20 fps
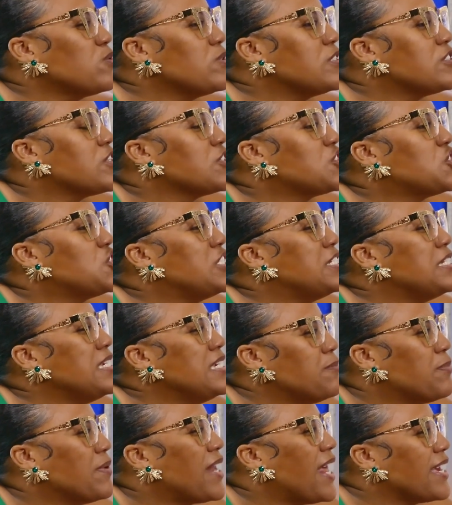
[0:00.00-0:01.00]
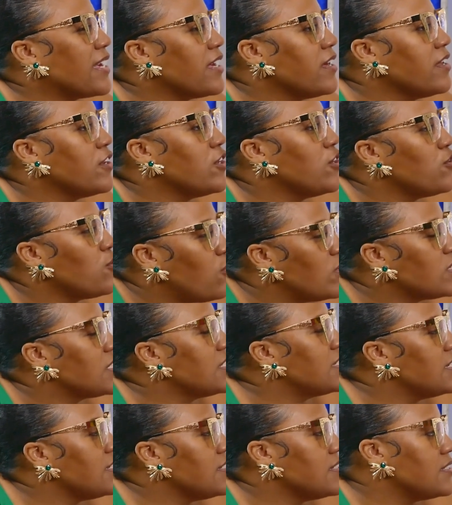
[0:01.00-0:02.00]
such deep, like, do you know what
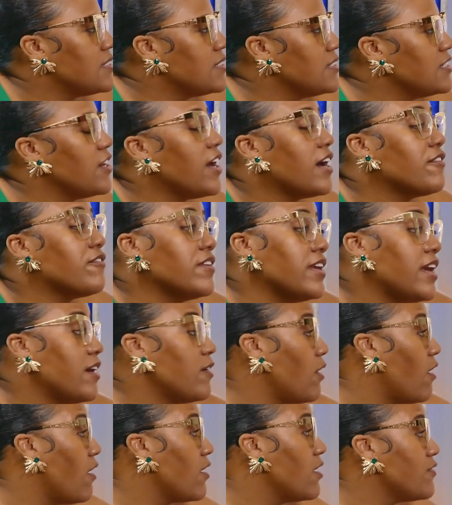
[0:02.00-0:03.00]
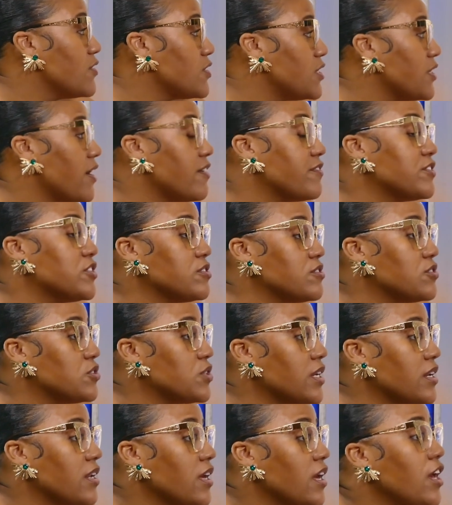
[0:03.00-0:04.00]
it is? Yeah, all of us here have
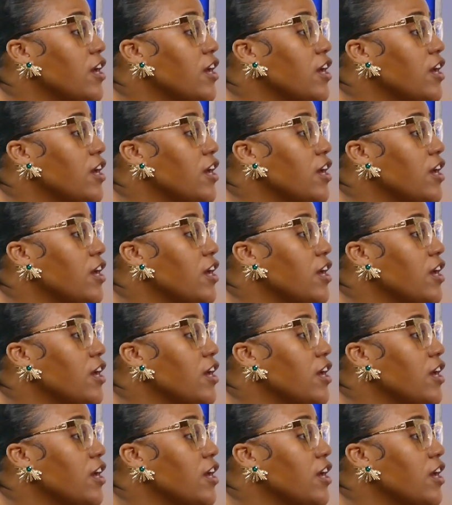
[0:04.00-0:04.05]
children.